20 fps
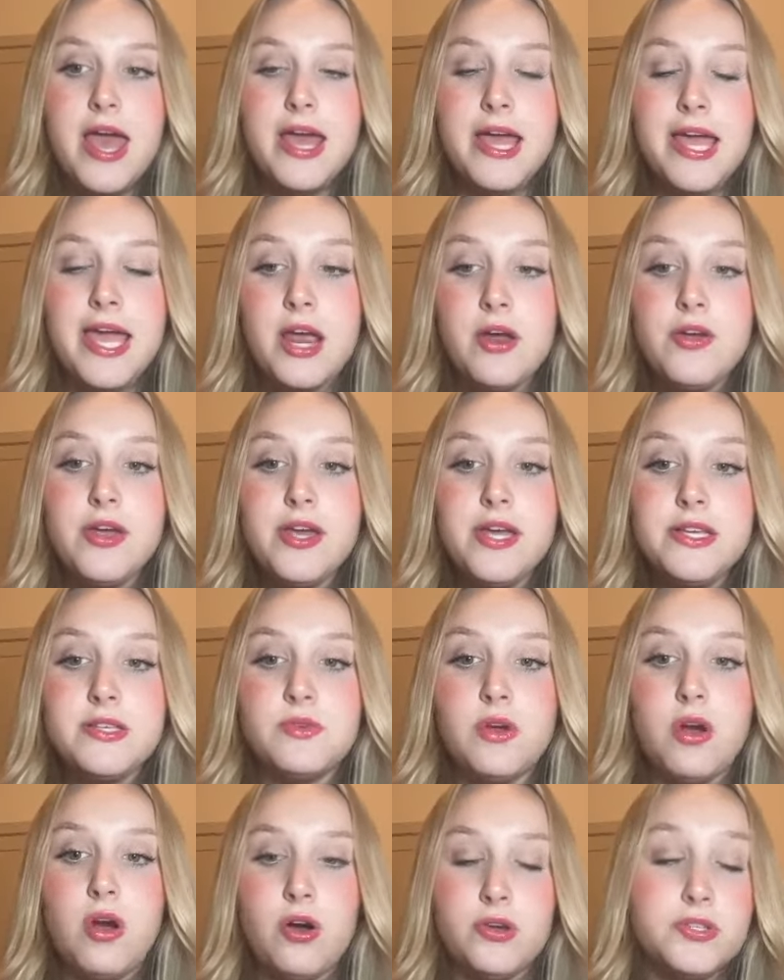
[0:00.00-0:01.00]
Carey is
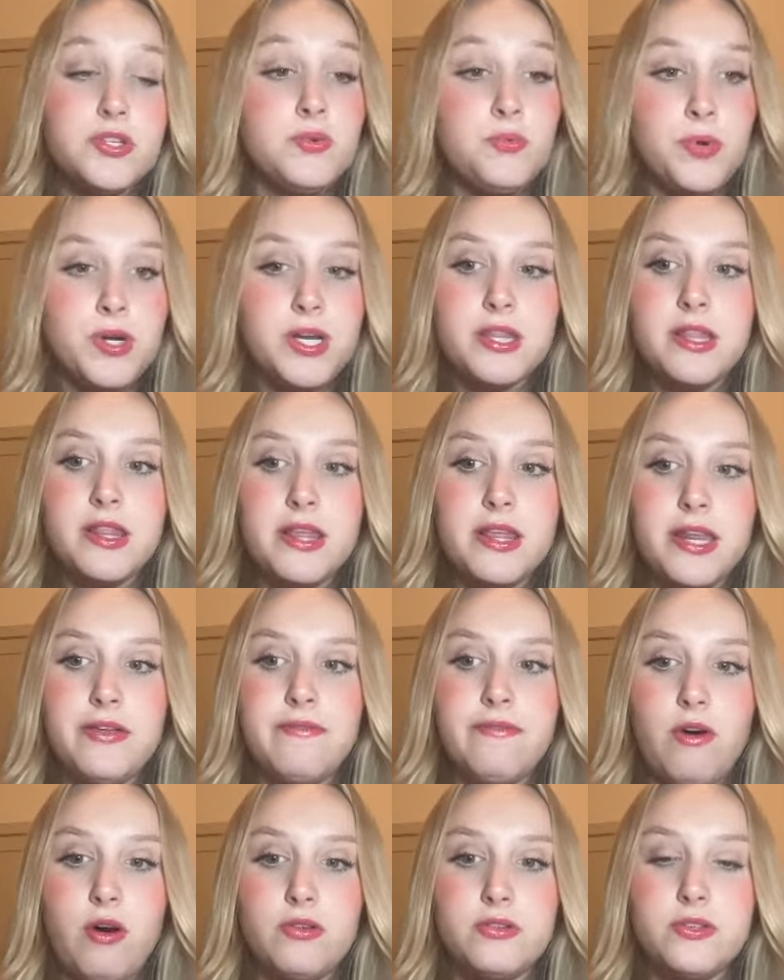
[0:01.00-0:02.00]
also one of the
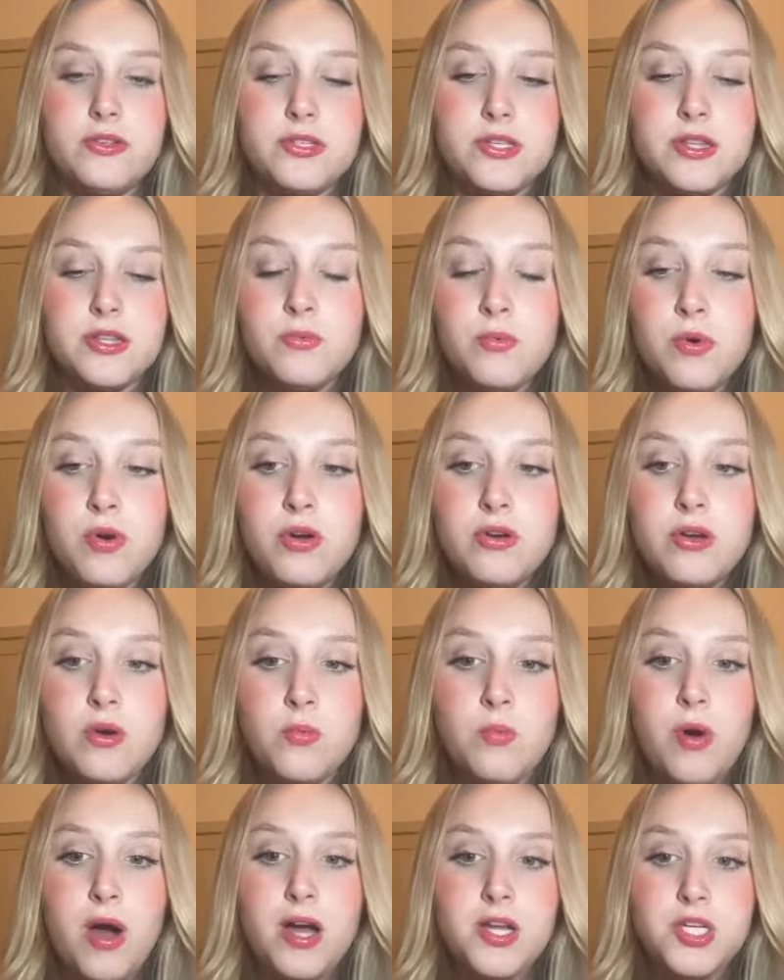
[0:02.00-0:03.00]
leading vaulters in the world.
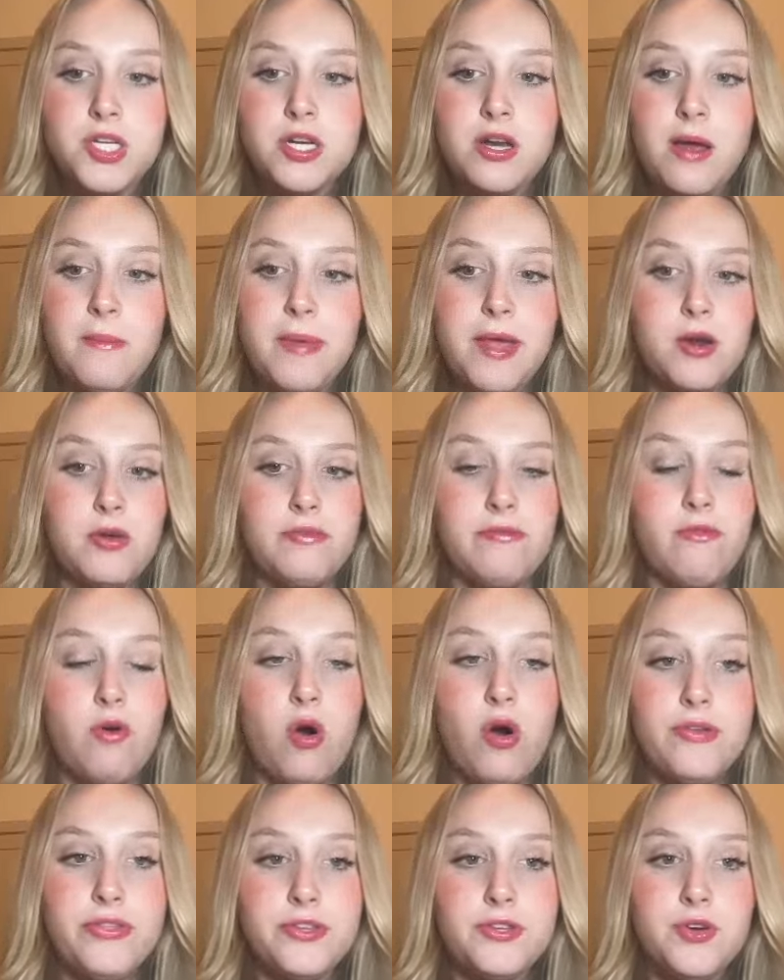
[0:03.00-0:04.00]
While she did not medal in
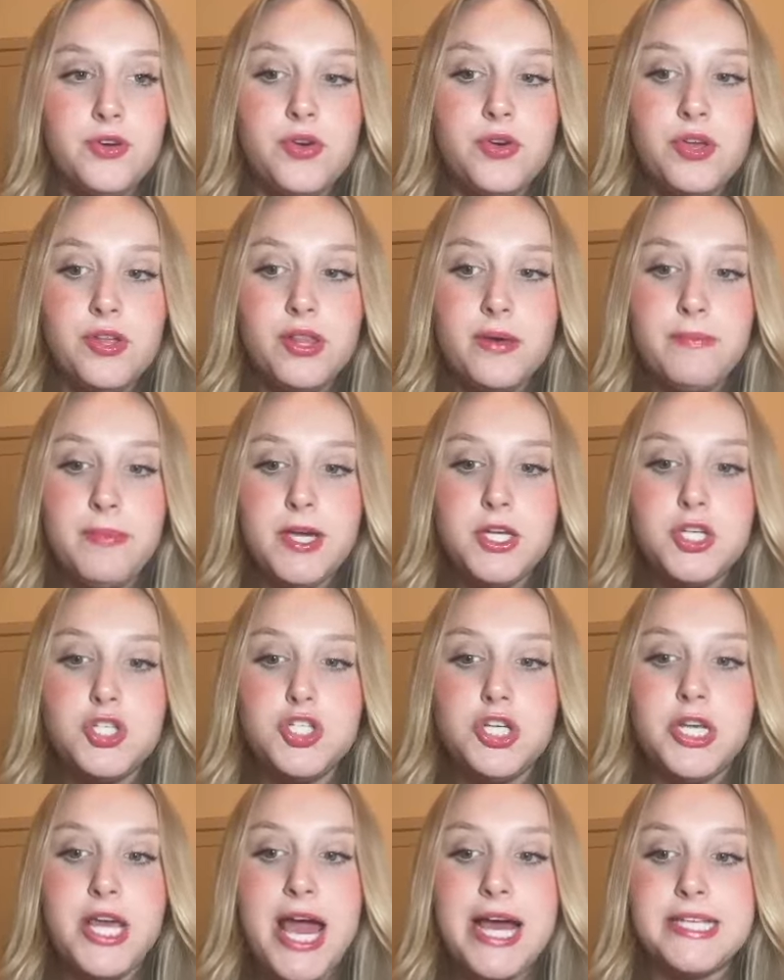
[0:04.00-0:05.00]
vault at the Tokyo Olympics,
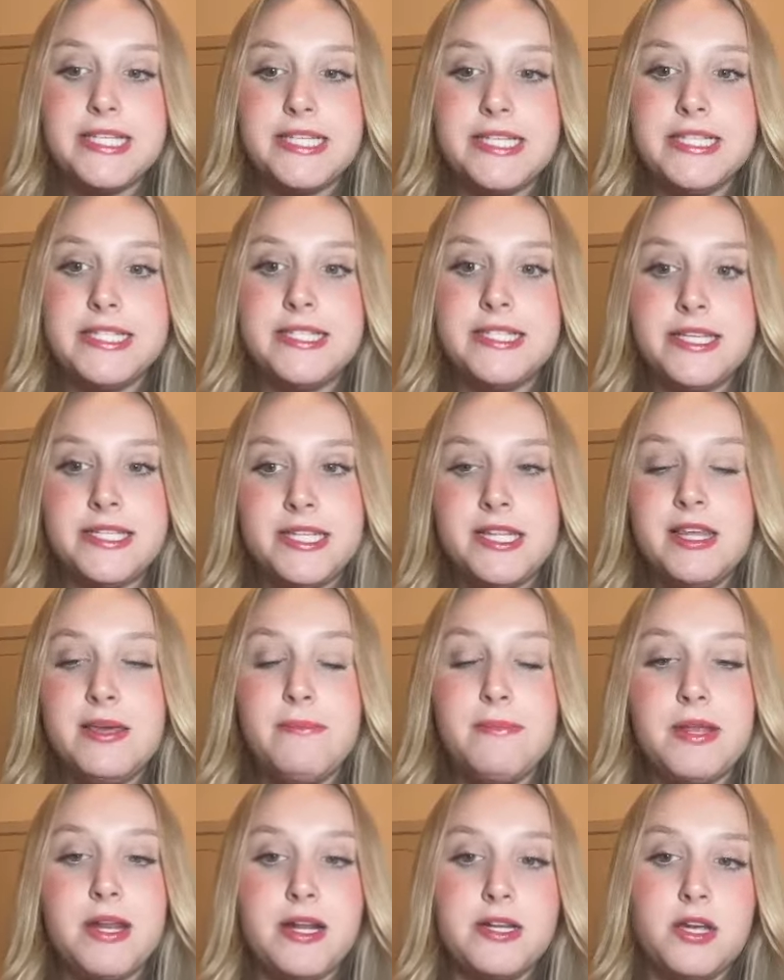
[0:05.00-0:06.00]
she has consistently
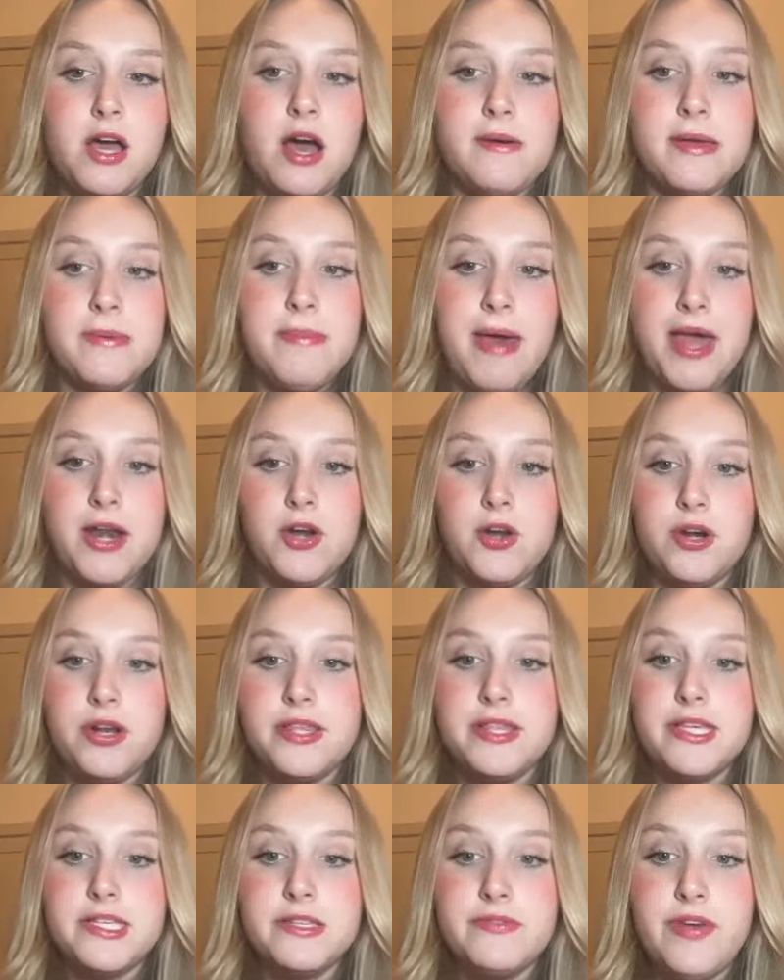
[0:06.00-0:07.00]
been a top competitor in
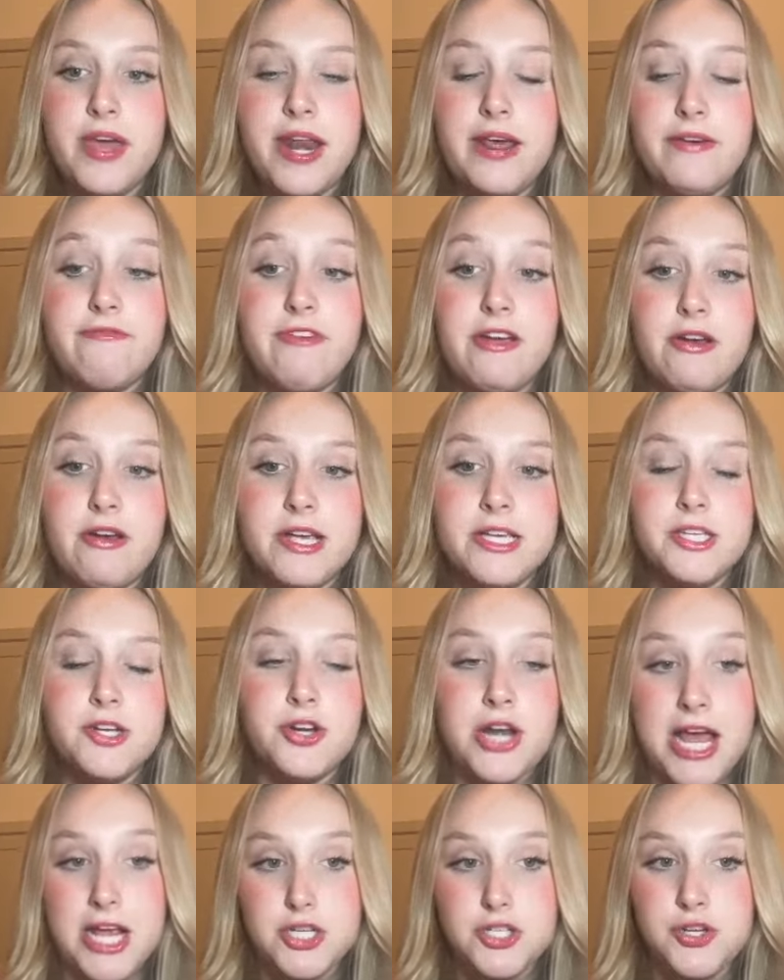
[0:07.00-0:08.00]
this event at various
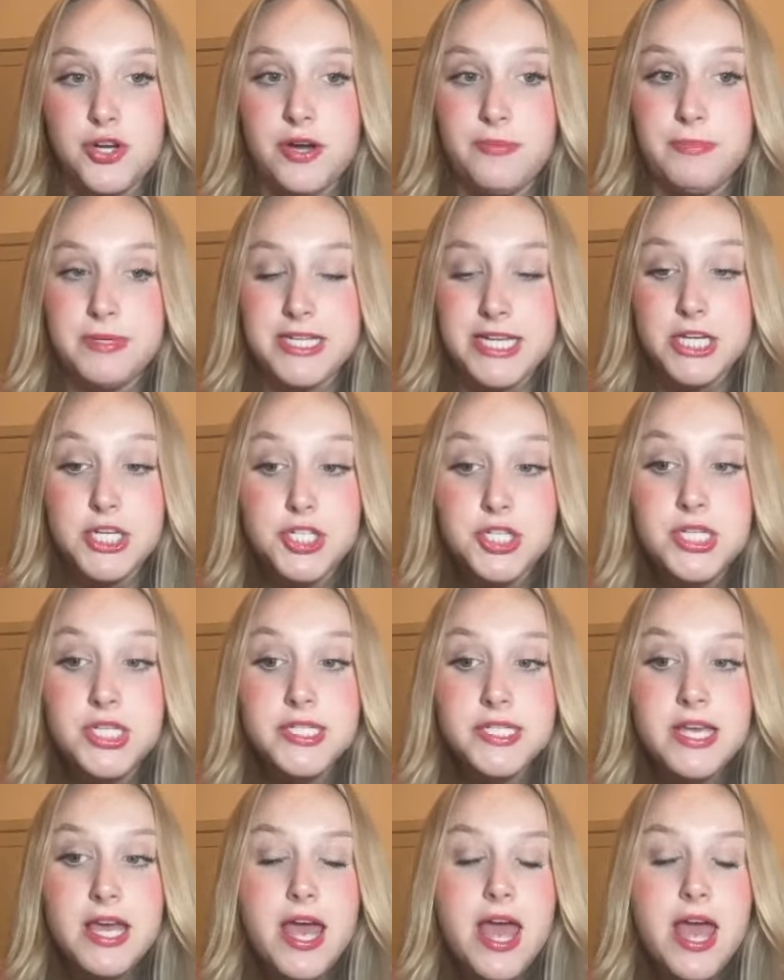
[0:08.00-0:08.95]
international competitions.